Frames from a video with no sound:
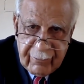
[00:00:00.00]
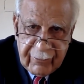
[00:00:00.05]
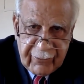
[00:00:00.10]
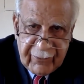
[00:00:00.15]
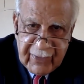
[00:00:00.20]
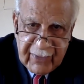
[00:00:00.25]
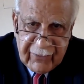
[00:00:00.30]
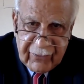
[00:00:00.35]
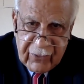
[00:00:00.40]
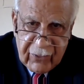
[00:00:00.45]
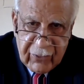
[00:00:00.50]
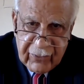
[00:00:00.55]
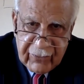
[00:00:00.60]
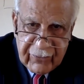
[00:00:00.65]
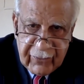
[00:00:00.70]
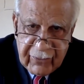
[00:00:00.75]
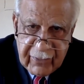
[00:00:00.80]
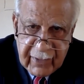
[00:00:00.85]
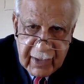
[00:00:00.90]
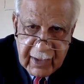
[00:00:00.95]
First
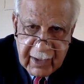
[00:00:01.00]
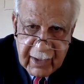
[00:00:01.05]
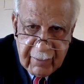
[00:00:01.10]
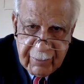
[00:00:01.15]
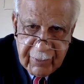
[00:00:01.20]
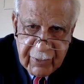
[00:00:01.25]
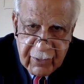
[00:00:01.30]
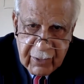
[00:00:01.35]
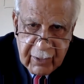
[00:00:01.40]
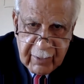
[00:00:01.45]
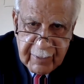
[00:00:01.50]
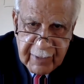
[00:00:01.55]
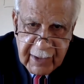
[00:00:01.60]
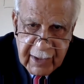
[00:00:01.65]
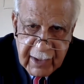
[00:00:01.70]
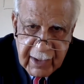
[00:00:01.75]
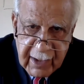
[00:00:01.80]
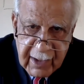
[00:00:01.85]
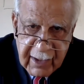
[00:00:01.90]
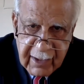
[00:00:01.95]
course you take in petroleum
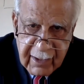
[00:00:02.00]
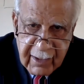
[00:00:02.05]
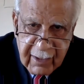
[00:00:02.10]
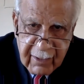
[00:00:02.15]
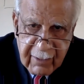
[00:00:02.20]
engineering, I think.